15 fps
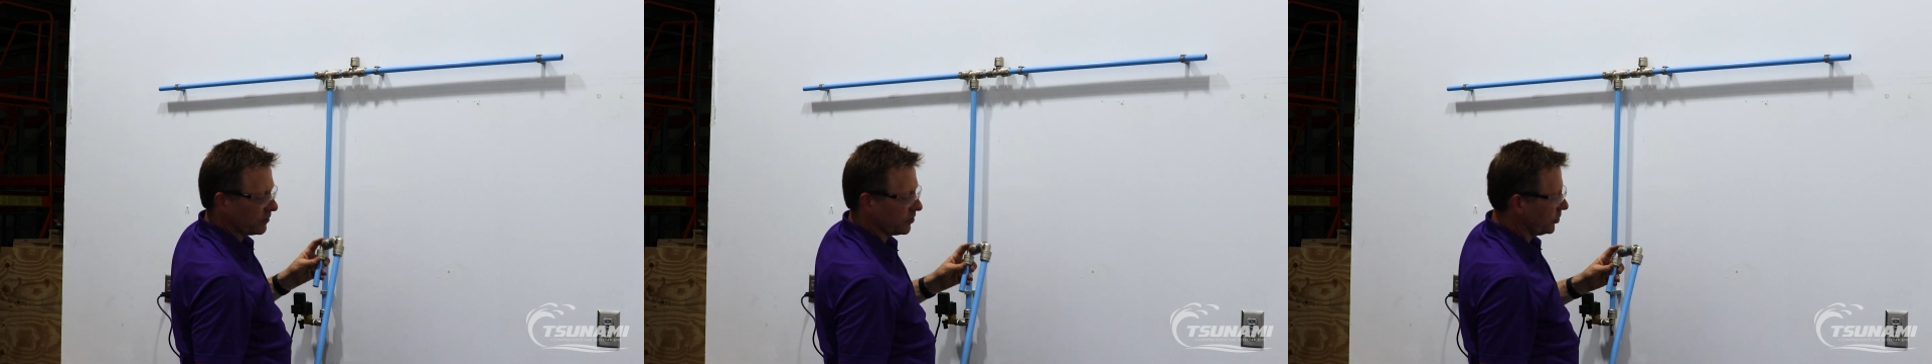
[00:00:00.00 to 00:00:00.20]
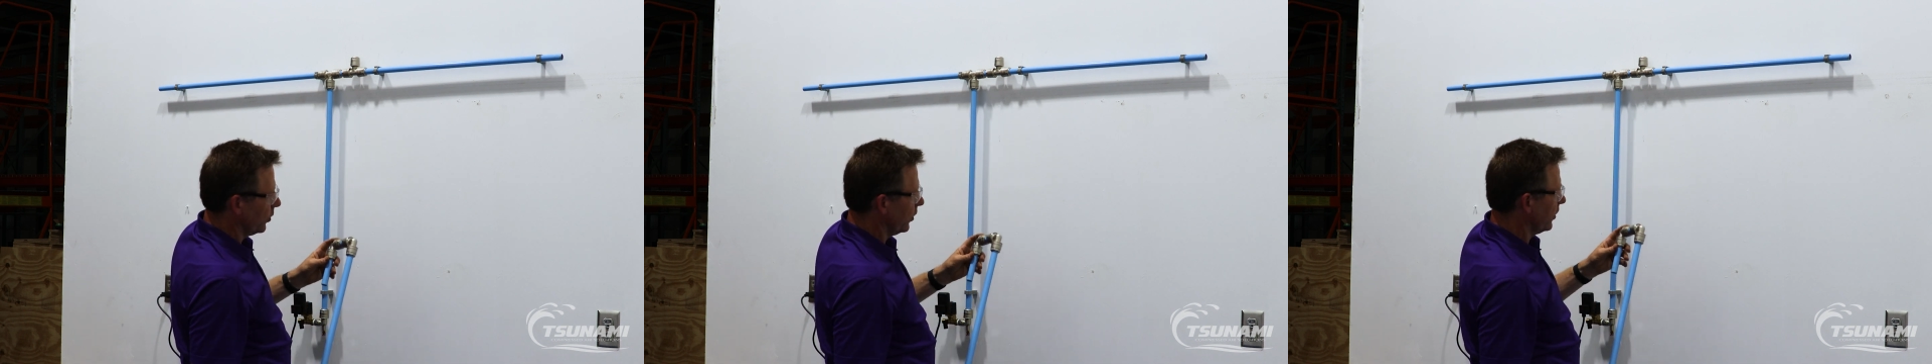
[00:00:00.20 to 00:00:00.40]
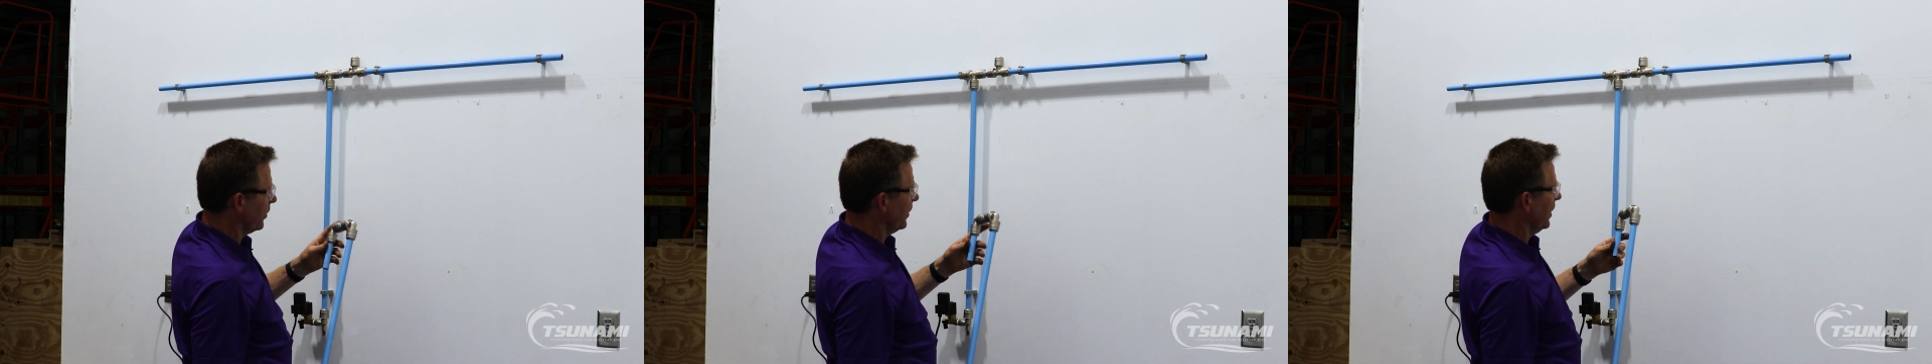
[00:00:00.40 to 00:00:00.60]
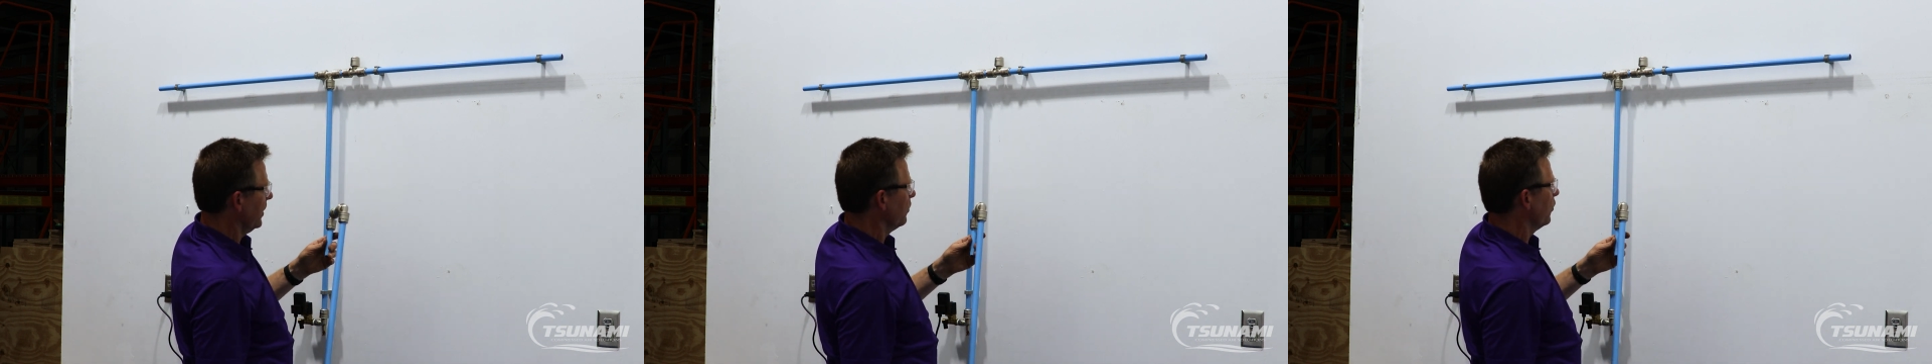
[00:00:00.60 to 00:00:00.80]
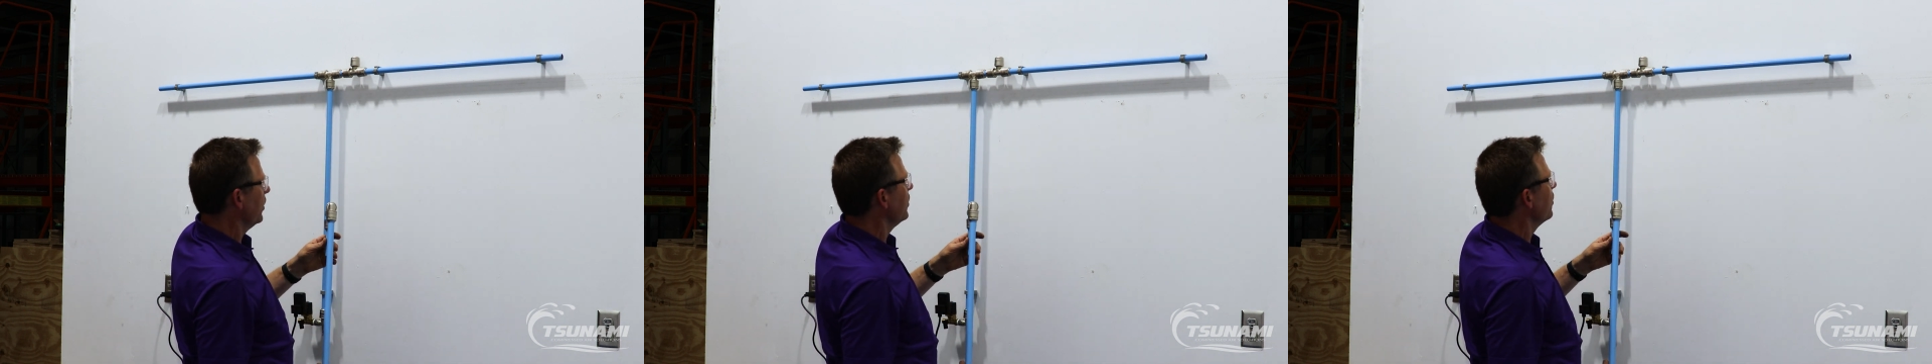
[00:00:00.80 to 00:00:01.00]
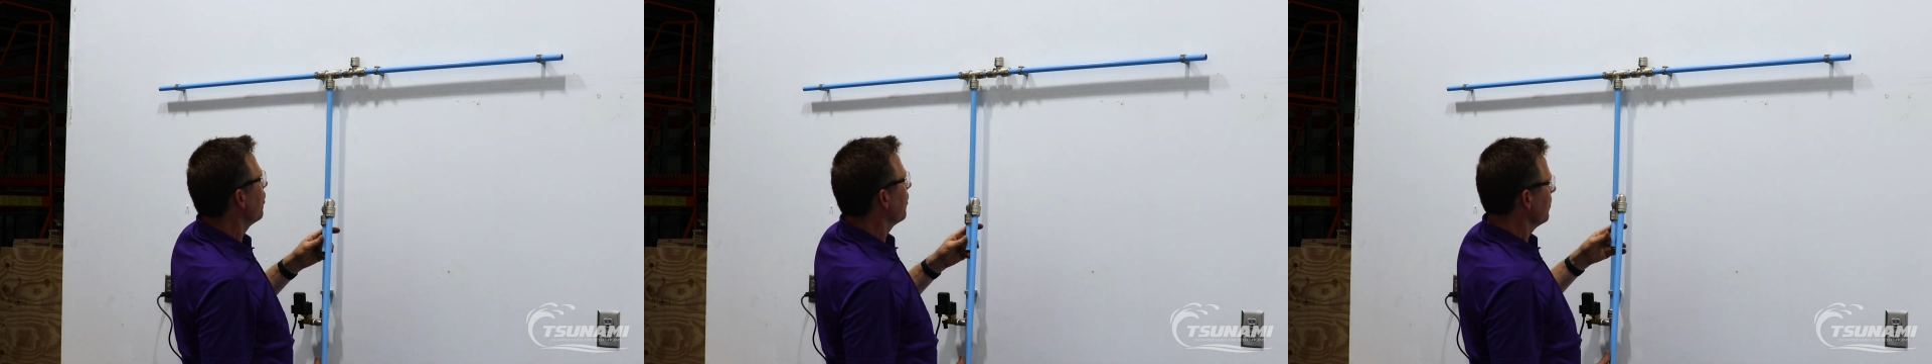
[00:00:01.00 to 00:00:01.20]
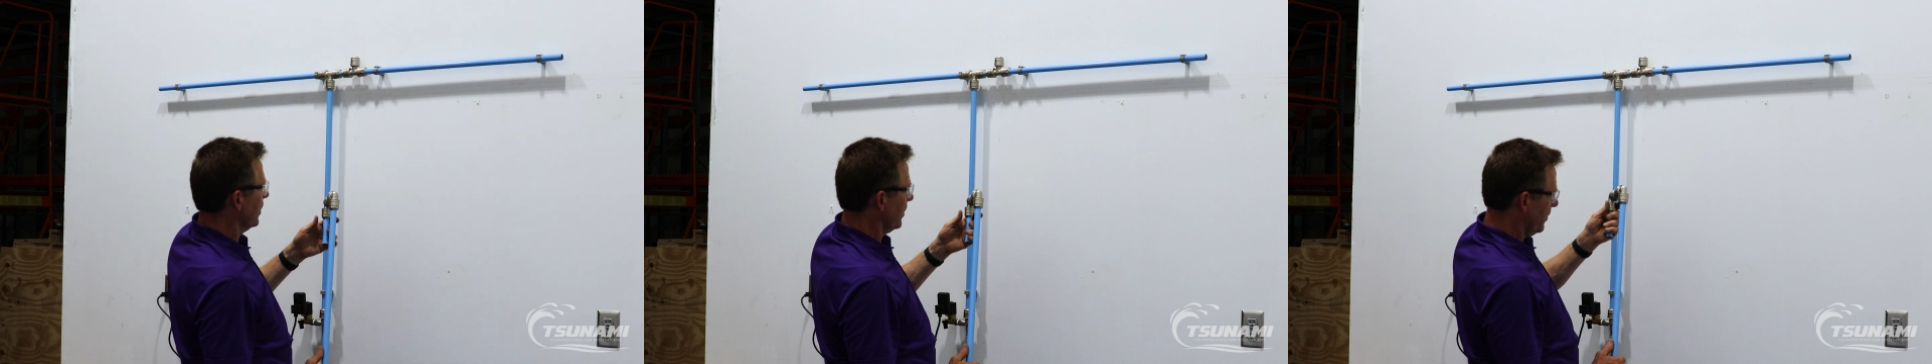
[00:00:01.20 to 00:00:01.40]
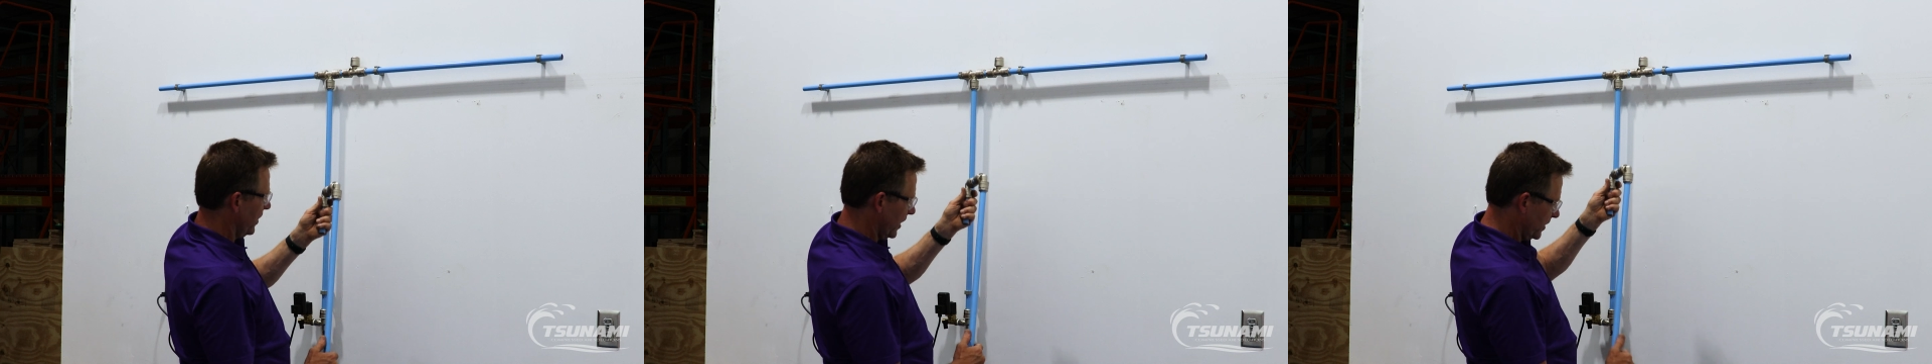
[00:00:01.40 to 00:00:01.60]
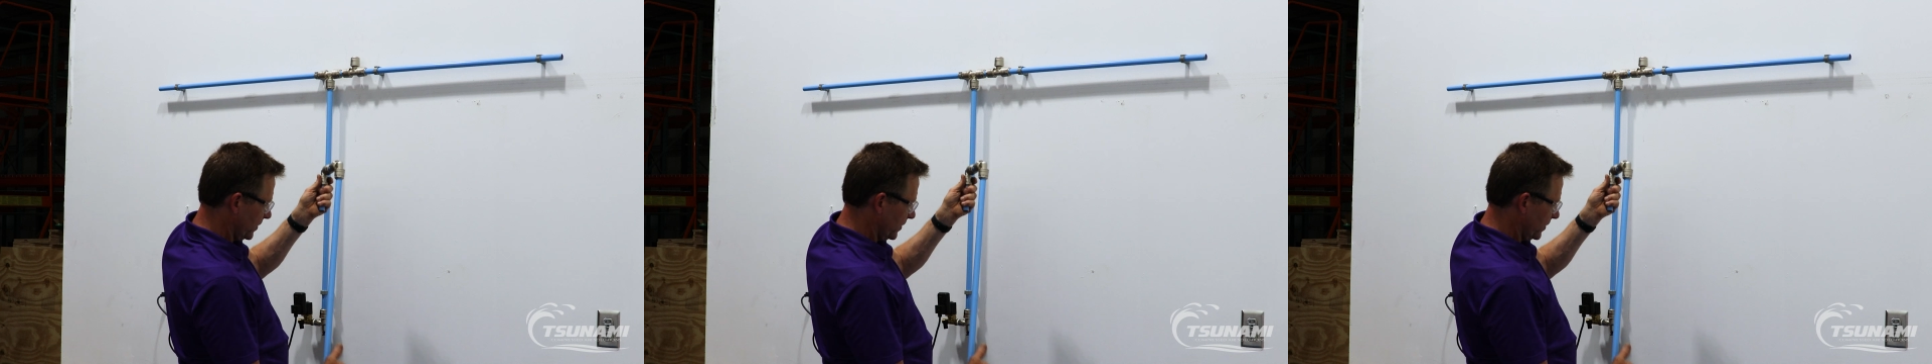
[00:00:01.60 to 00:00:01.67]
shorter than would normally be